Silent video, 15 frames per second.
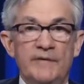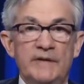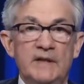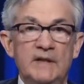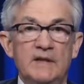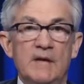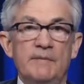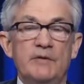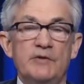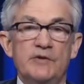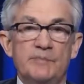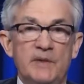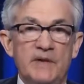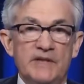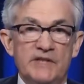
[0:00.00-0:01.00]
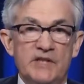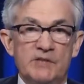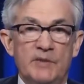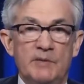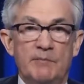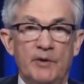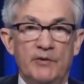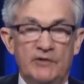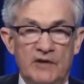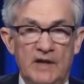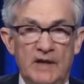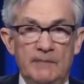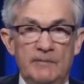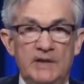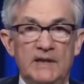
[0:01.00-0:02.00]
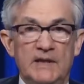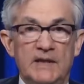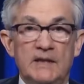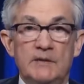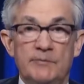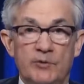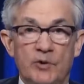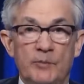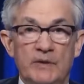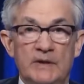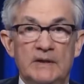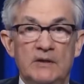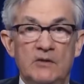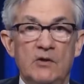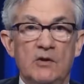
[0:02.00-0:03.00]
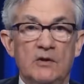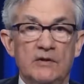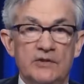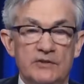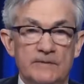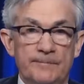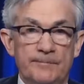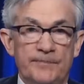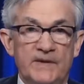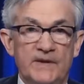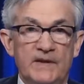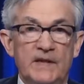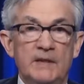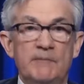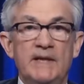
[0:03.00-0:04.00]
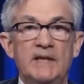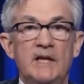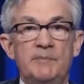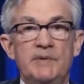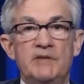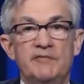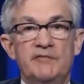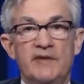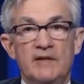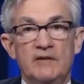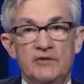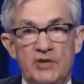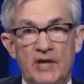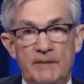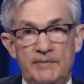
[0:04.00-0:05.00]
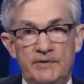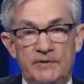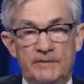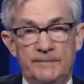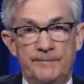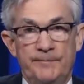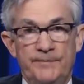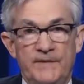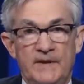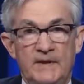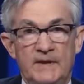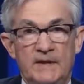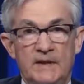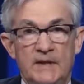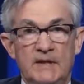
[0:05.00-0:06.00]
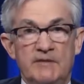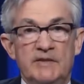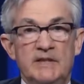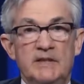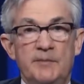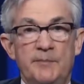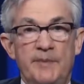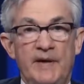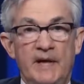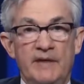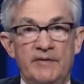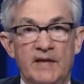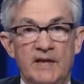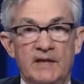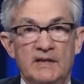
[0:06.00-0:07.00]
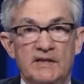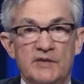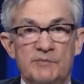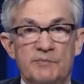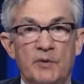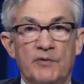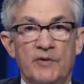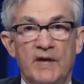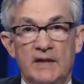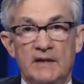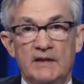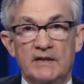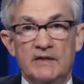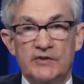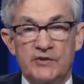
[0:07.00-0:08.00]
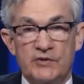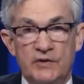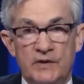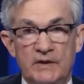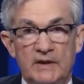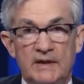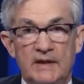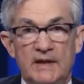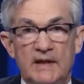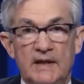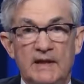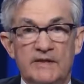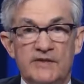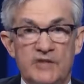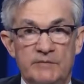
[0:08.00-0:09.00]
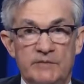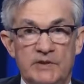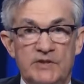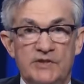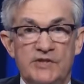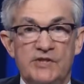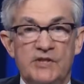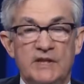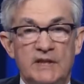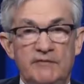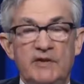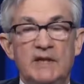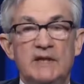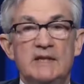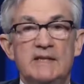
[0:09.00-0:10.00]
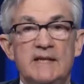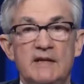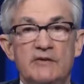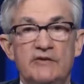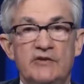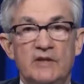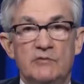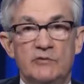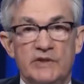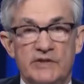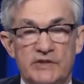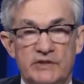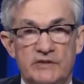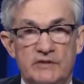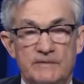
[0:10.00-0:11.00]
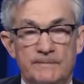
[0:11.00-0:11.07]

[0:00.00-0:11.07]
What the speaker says: economic response has been both timely and appropriately large, it may not be the final chapter, given that the path ahead is both highly uncertain and subject to significant downside risks.